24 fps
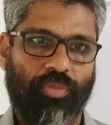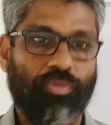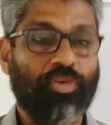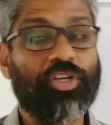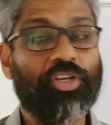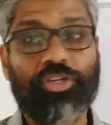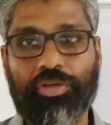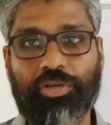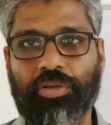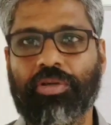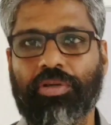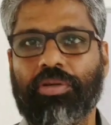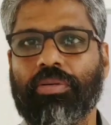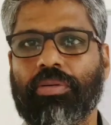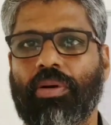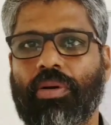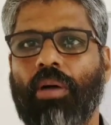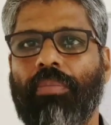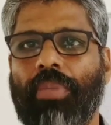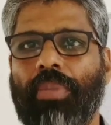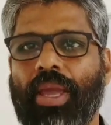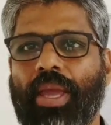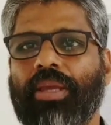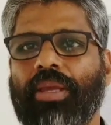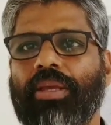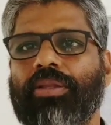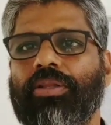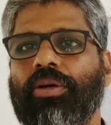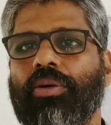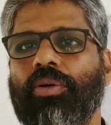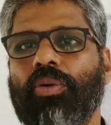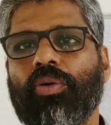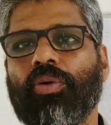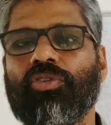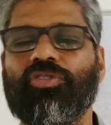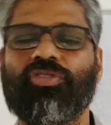We should obey
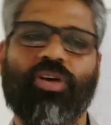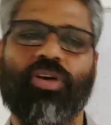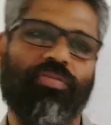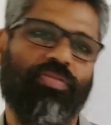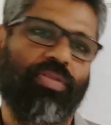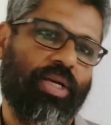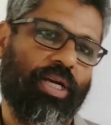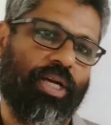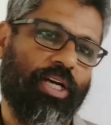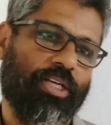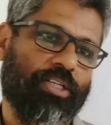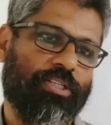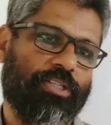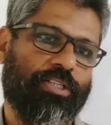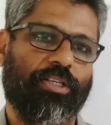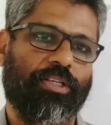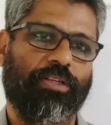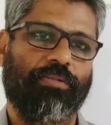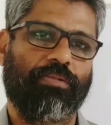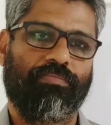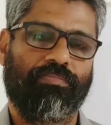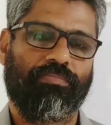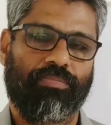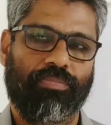the rules of the country